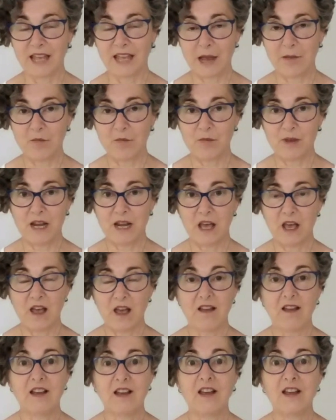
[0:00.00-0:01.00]

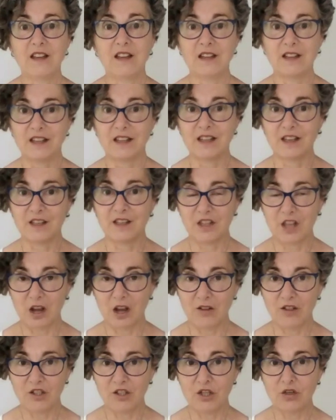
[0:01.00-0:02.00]
Chamomilla,
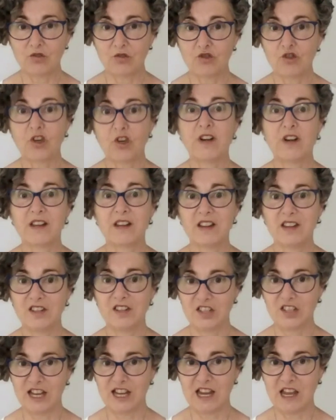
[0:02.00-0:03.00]
young children,
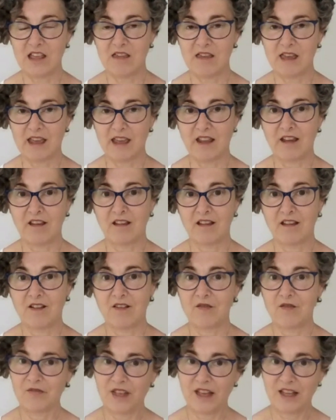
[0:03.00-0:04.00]
teething.
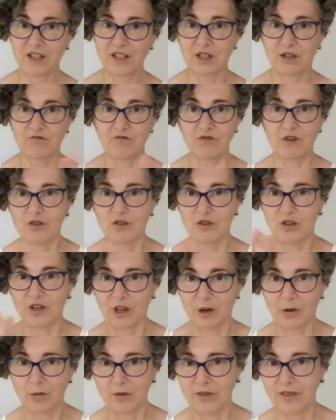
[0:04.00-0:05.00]
That's the route you
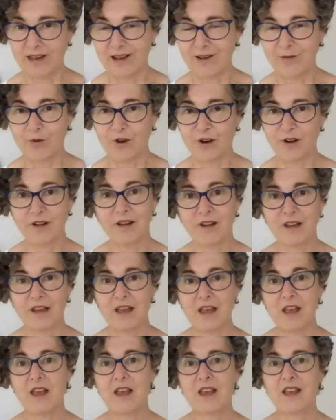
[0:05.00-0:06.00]
go with that one.
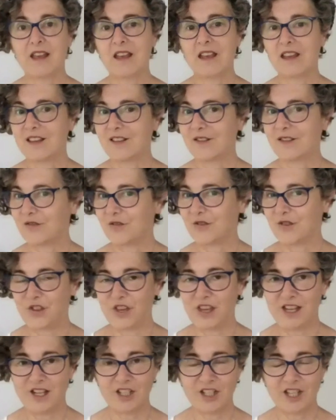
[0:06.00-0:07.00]

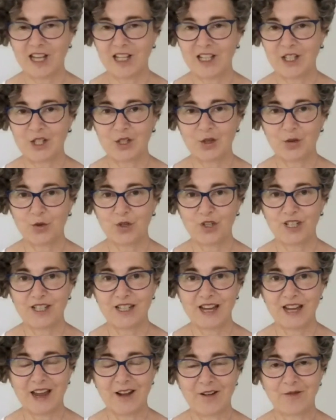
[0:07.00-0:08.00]
This has
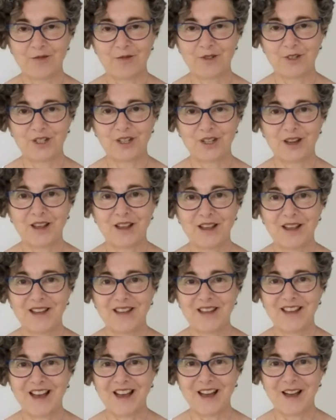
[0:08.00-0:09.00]
sorted out
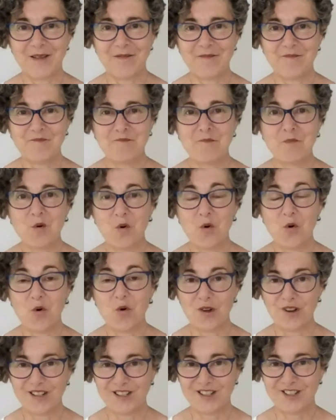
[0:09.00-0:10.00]

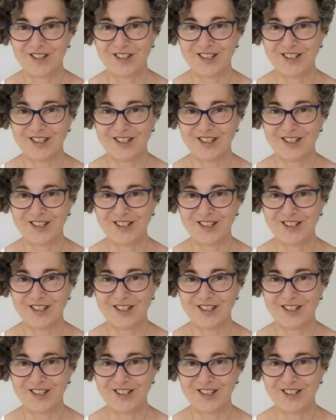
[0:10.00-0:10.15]
more